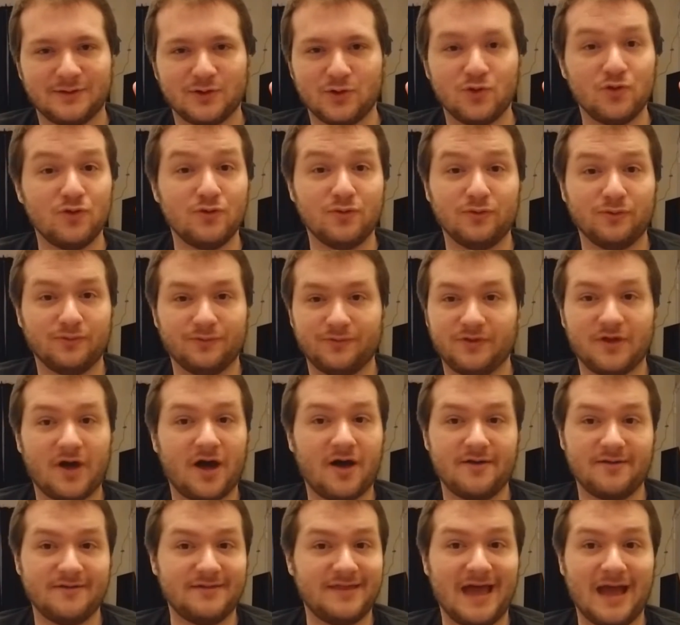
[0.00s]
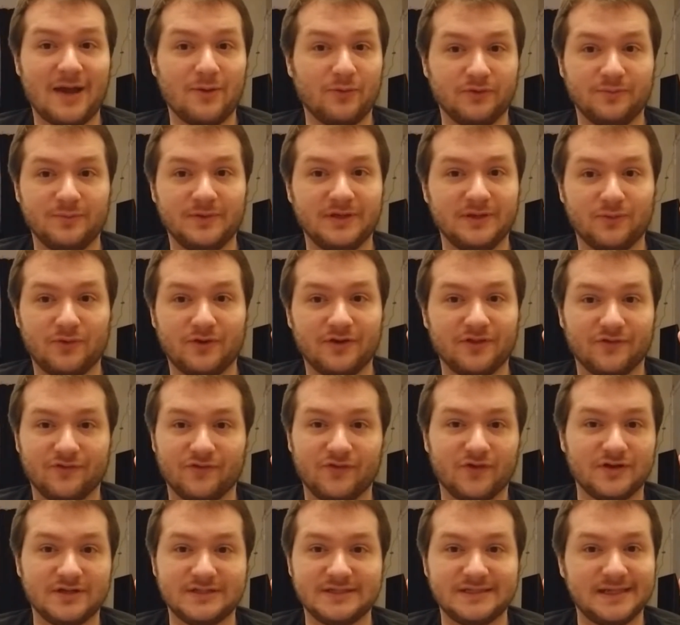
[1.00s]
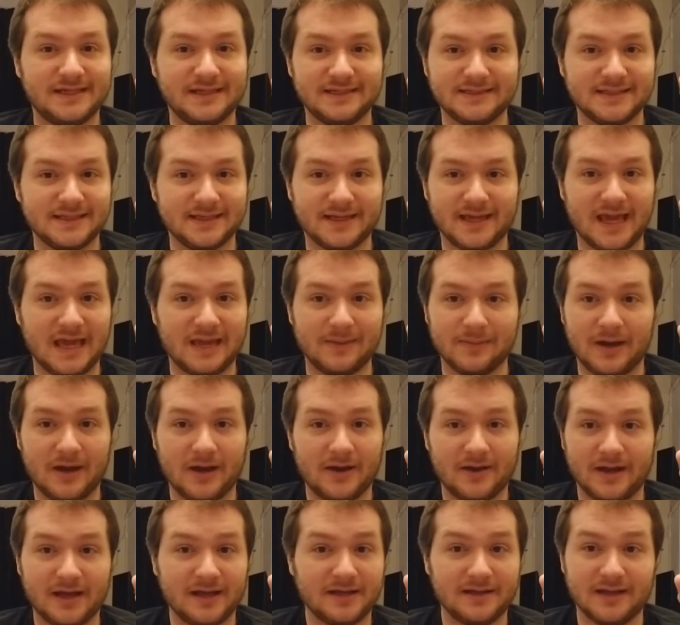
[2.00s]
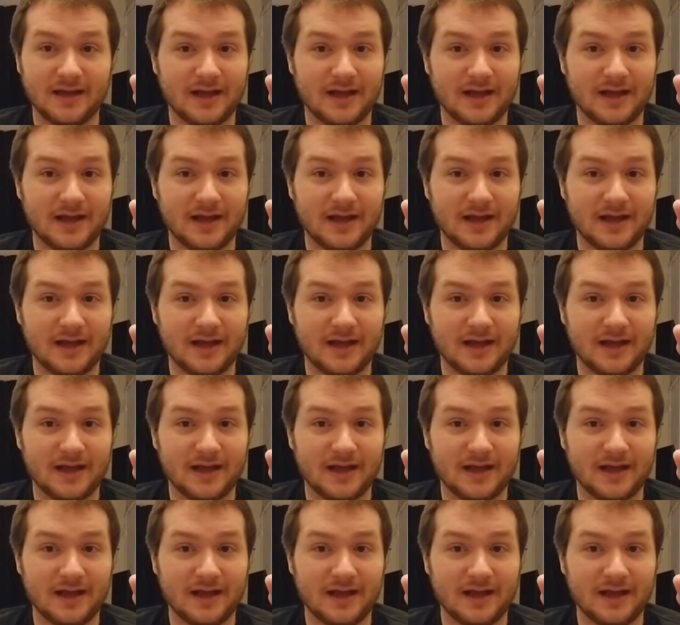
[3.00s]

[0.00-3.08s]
Who thought that would be one of the first things that came out?